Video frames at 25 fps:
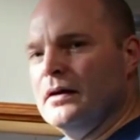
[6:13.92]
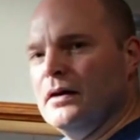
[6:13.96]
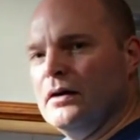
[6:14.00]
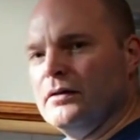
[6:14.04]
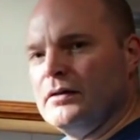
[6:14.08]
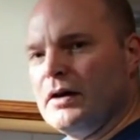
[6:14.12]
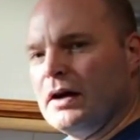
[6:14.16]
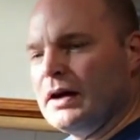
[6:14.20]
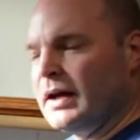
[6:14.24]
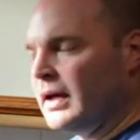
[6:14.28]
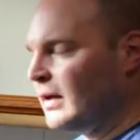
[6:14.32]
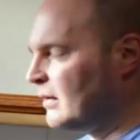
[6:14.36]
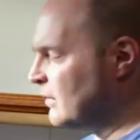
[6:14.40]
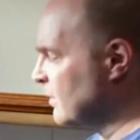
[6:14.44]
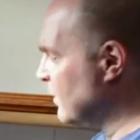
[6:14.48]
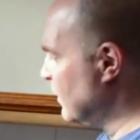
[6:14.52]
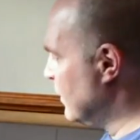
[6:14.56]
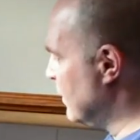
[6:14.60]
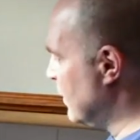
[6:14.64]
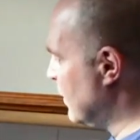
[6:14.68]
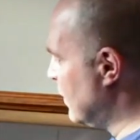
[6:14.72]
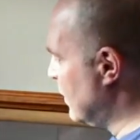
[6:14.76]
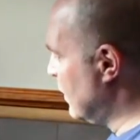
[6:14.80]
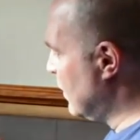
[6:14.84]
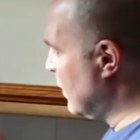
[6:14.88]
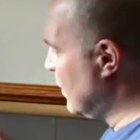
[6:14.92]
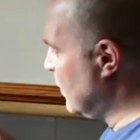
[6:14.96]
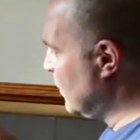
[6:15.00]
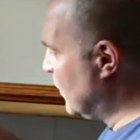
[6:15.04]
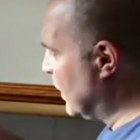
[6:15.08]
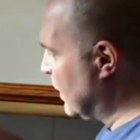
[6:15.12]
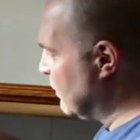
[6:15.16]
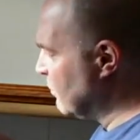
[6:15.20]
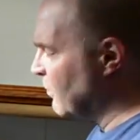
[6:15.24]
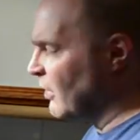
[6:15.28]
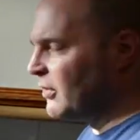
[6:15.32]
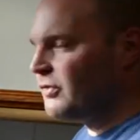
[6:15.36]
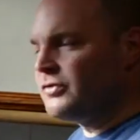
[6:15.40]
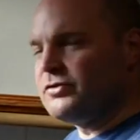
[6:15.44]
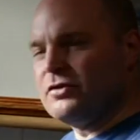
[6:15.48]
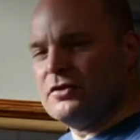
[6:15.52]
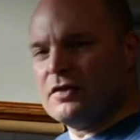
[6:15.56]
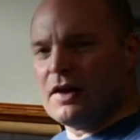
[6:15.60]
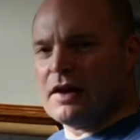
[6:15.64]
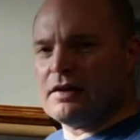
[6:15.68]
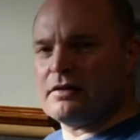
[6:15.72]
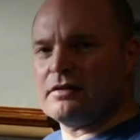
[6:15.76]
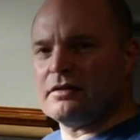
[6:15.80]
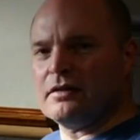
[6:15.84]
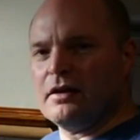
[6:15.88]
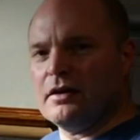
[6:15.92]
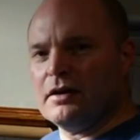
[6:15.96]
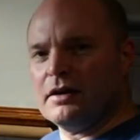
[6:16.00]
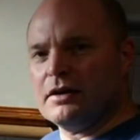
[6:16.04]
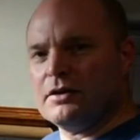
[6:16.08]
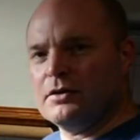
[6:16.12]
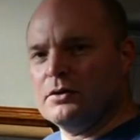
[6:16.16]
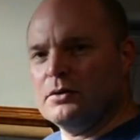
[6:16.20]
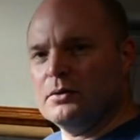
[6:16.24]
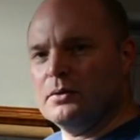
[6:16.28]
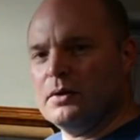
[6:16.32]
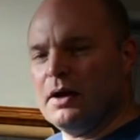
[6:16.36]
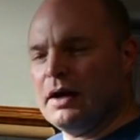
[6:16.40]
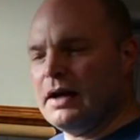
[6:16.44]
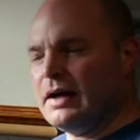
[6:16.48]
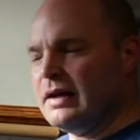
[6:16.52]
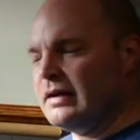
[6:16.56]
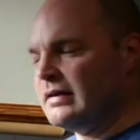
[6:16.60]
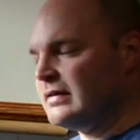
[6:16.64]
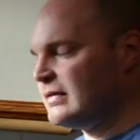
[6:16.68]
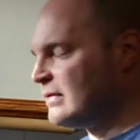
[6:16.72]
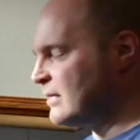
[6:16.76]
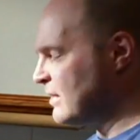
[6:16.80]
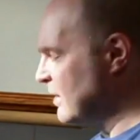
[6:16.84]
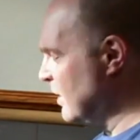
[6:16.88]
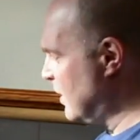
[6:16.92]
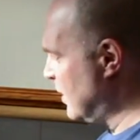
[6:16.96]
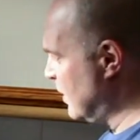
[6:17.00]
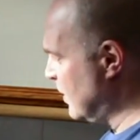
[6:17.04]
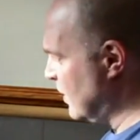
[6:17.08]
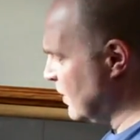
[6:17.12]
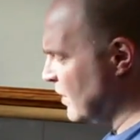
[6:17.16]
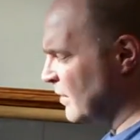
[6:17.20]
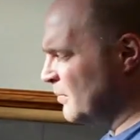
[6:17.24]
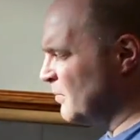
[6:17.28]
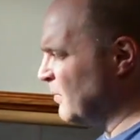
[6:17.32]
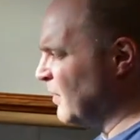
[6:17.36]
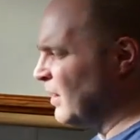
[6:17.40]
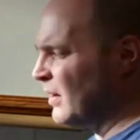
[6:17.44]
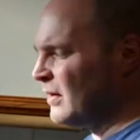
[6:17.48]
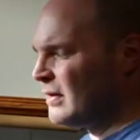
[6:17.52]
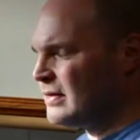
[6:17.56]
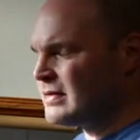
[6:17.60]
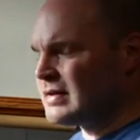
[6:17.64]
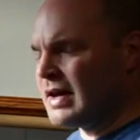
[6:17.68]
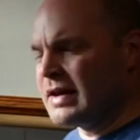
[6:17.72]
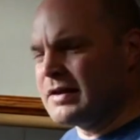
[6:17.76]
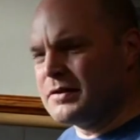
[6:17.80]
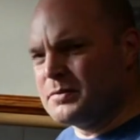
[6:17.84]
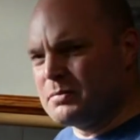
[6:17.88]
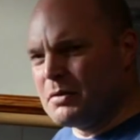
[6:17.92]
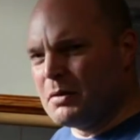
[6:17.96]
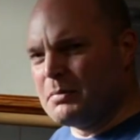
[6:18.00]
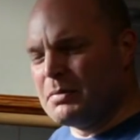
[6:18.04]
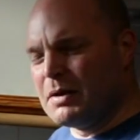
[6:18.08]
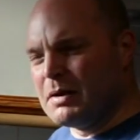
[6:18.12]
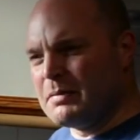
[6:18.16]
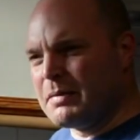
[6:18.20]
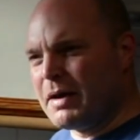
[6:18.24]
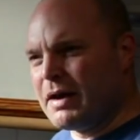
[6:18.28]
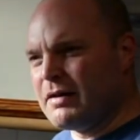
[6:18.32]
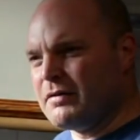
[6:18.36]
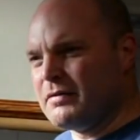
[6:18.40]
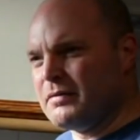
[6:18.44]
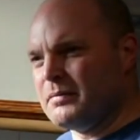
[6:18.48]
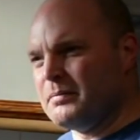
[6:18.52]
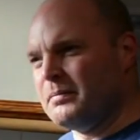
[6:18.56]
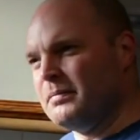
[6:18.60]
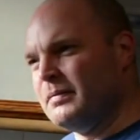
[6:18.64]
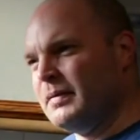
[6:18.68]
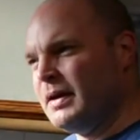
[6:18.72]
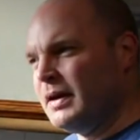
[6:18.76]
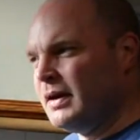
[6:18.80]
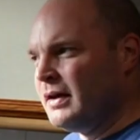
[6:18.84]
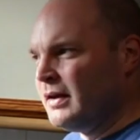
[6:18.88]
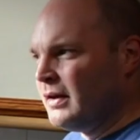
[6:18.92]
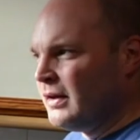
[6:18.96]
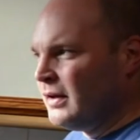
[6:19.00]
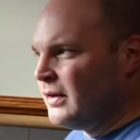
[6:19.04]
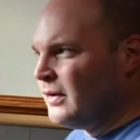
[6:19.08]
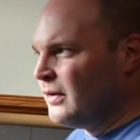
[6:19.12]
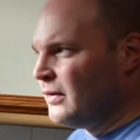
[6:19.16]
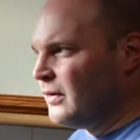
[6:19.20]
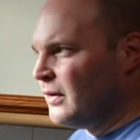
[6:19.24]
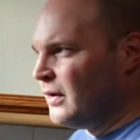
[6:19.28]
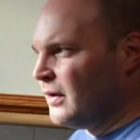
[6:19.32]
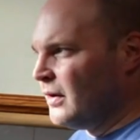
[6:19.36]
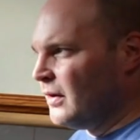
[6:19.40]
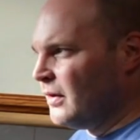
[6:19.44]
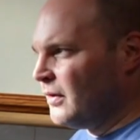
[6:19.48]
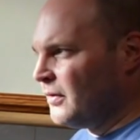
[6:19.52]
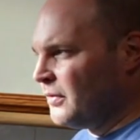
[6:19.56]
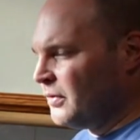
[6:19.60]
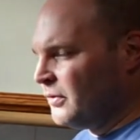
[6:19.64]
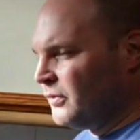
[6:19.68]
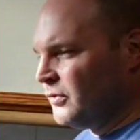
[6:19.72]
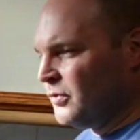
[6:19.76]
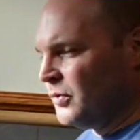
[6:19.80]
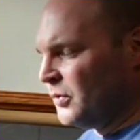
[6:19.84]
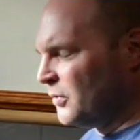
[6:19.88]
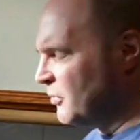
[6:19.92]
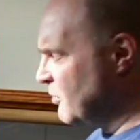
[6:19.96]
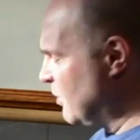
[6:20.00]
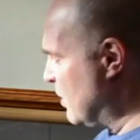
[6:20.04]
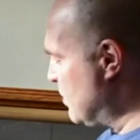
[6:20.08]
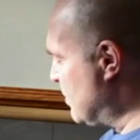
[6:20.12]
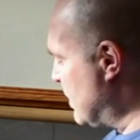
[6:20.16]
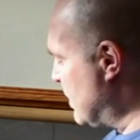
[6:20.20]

Okay, excellent. When it runs through that cycle, it only takes probably about 2 or 3